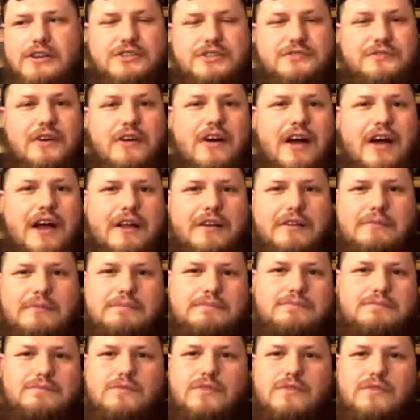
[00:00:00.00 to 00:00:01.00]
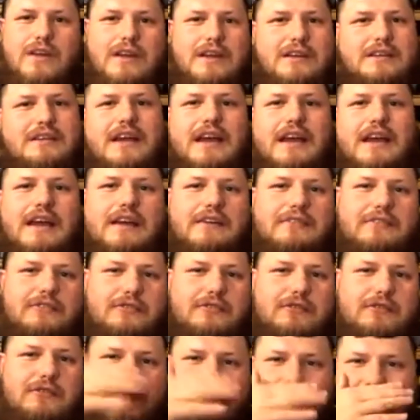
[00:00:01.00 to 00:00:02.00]
I just feel like Dave
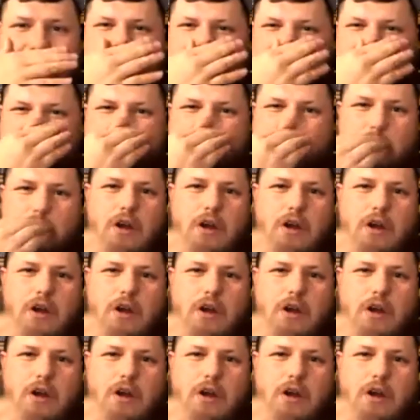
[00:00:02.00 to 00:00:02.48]
and